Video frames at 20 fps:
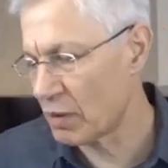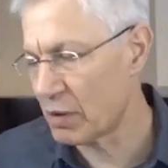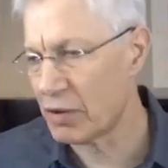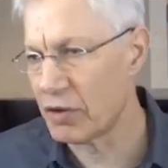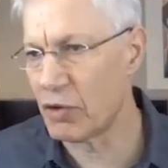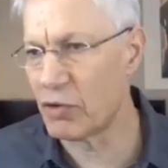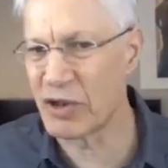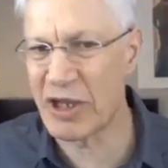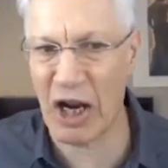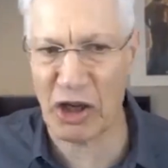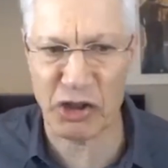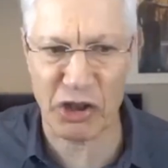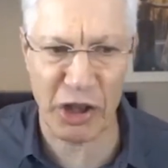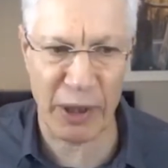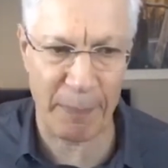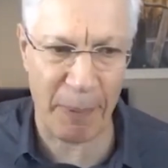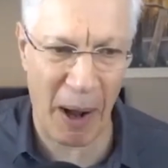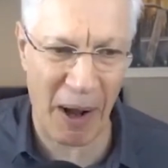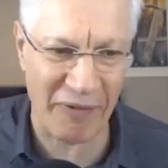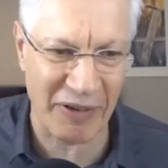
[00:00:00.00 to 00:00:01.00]
the reduction
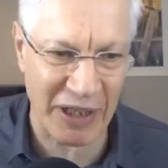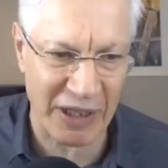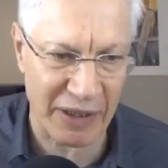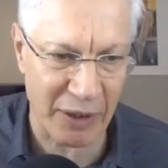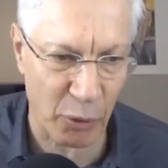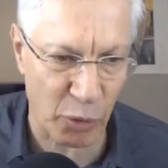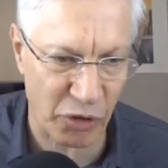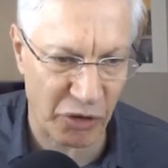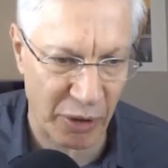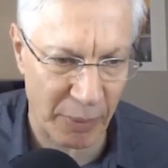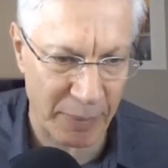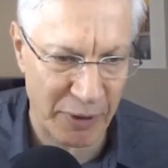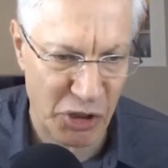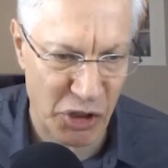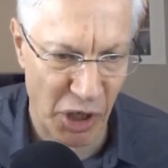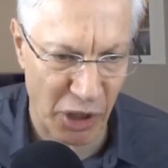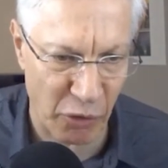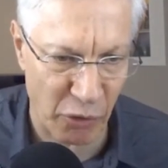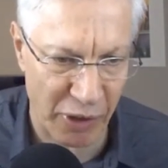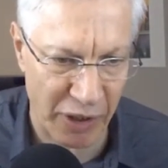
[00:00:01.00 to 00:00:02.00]
in poverty that was going to be
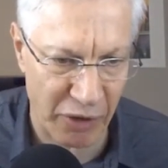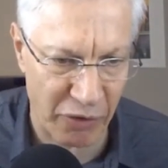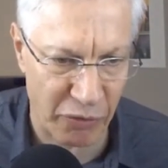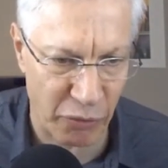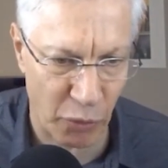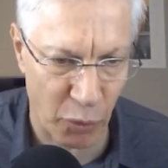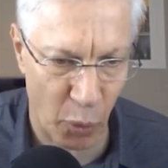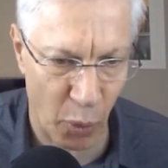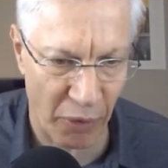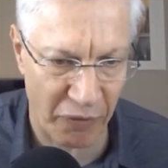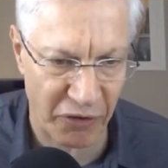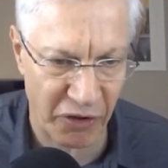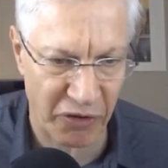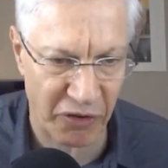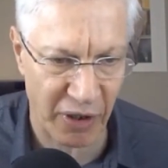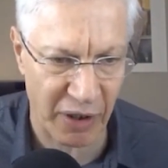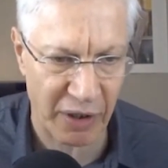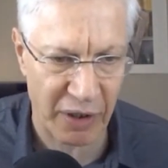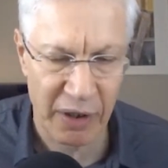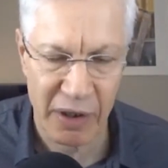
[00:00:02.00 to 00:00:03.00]
generated through the welfare
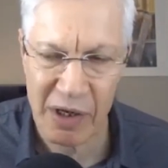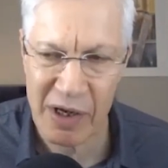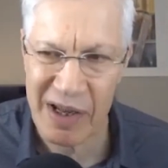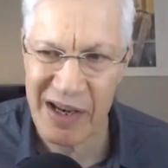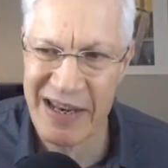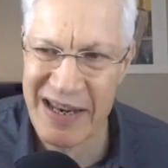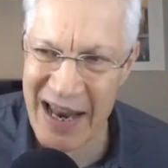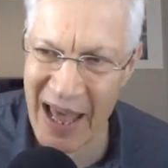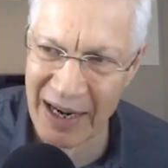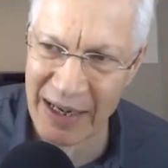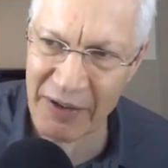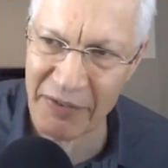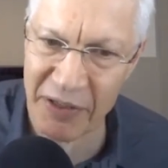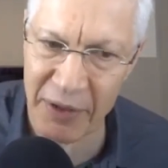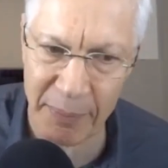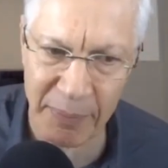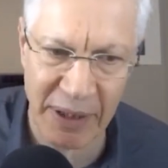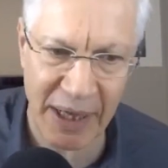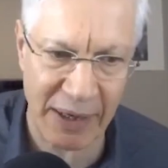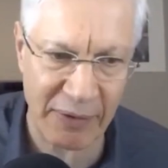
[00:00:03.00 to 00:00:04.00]
state. None of
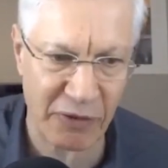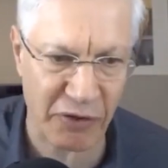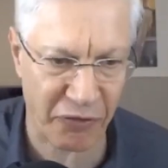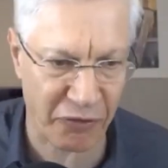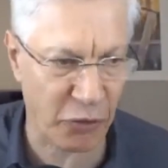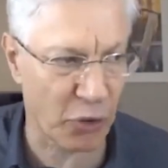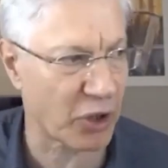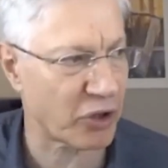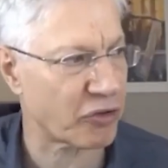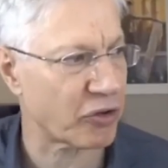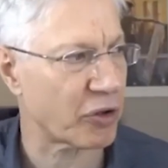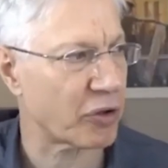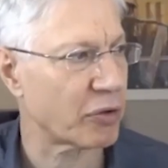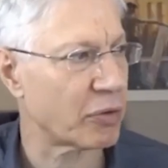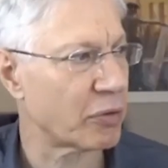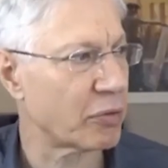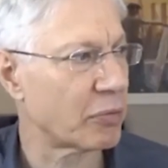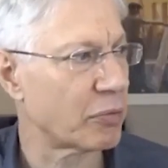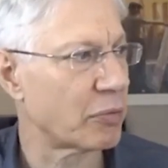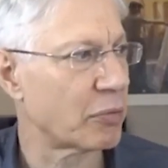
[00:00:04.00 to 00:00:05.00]
them came to fruition.
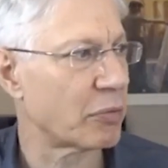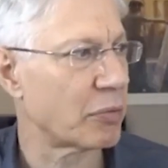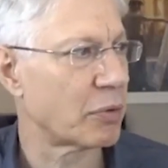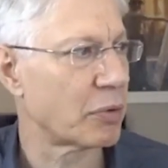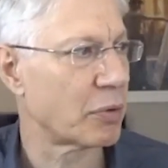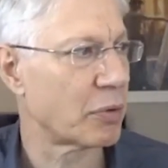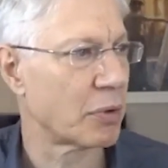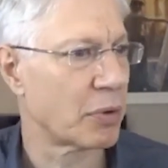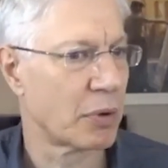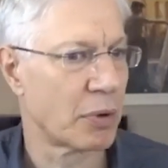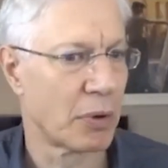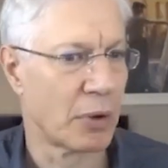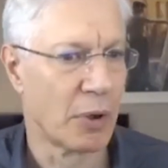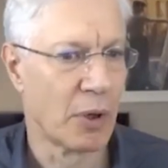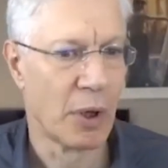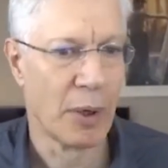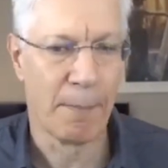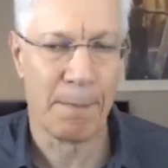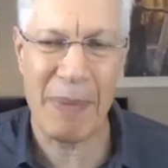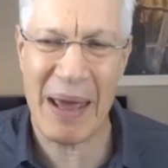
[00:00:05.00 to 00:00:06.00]

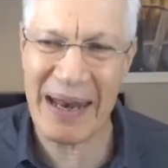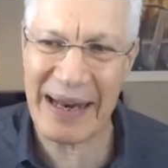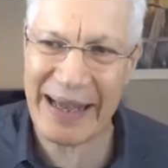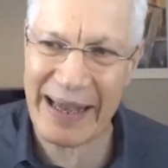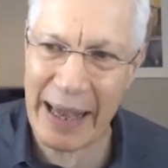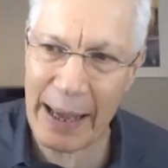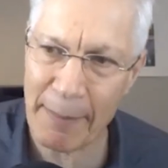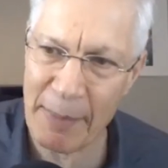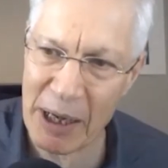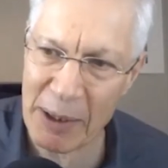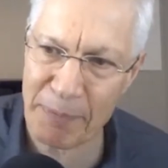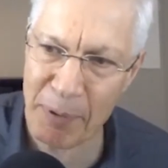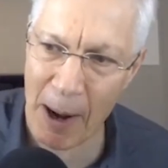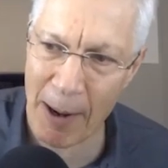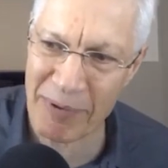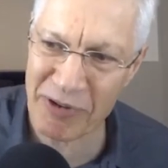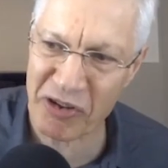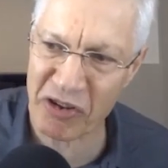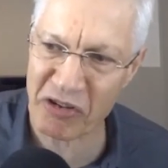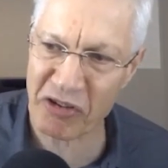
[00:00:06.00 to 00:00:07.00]
Medicare made
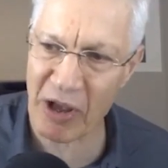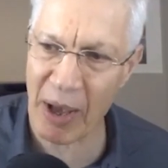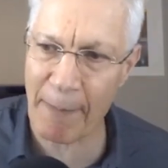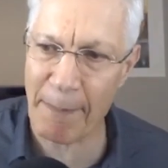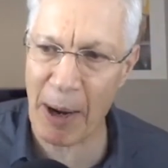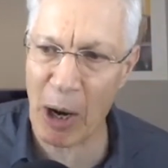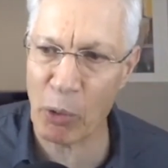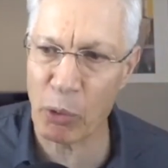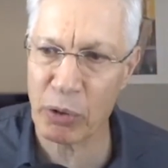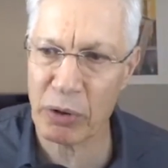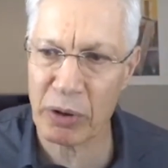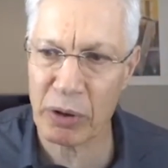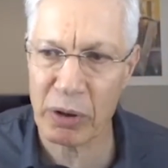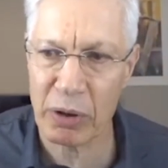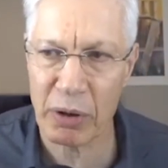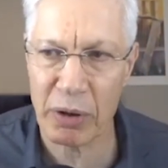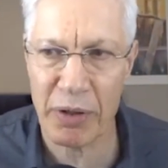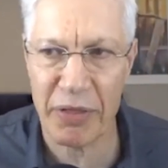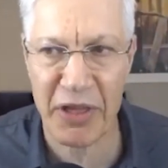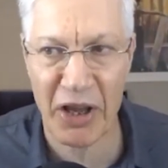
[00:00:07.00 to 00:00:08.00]
promises about
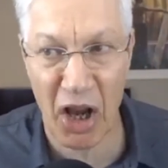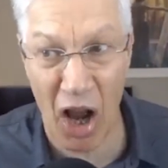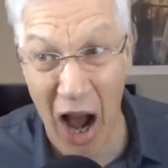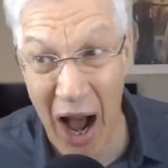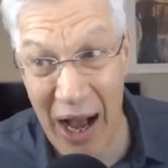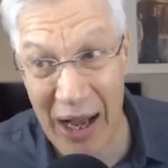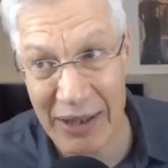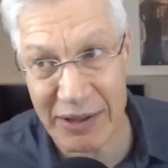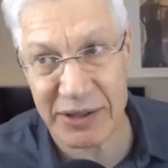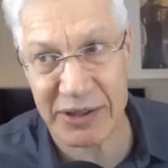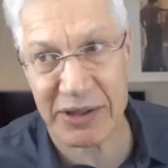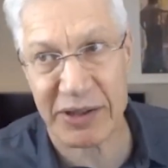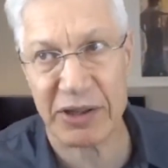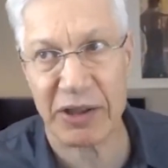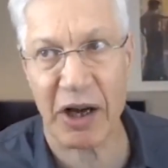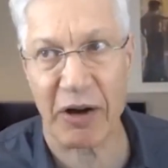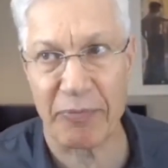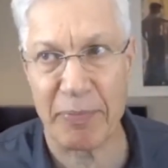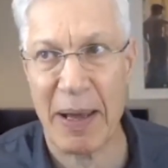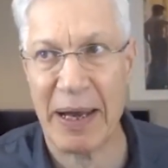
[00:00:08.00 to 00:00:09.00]
the costs
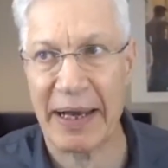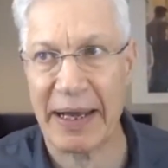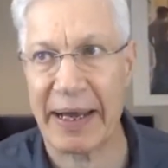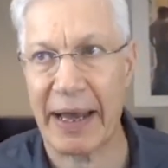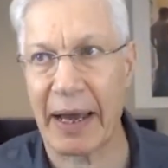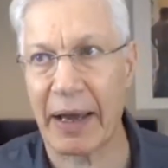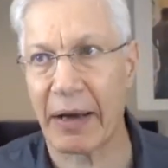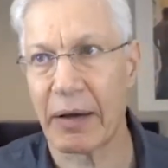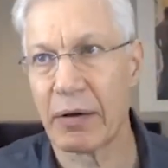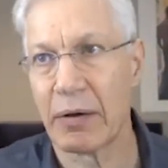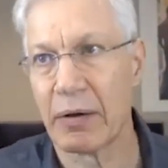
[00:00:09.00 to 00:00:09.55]
of Medicare